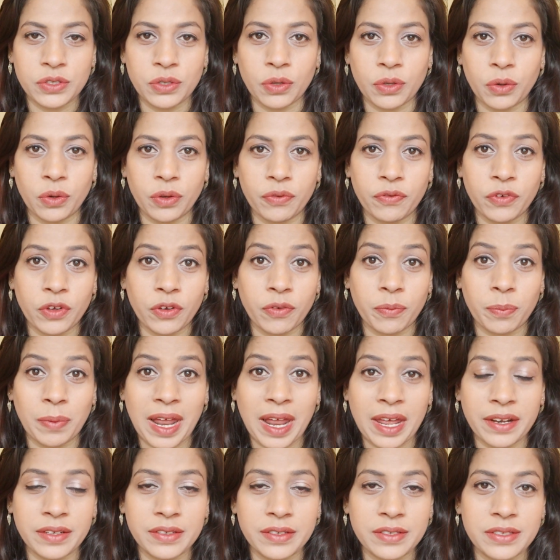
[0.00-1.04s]
So if you have
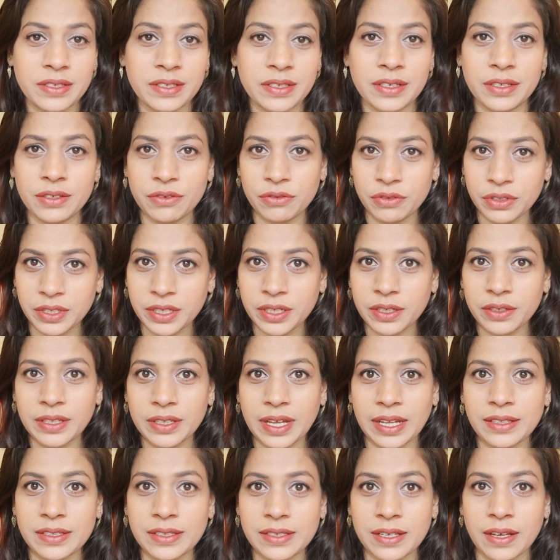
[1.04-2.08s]
planets near
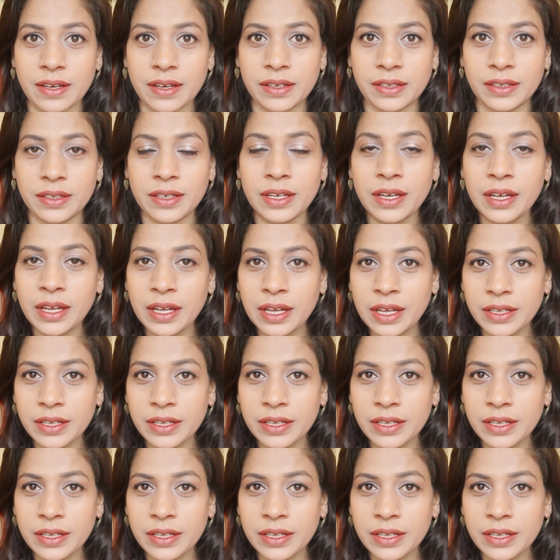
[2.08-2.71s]
that sign,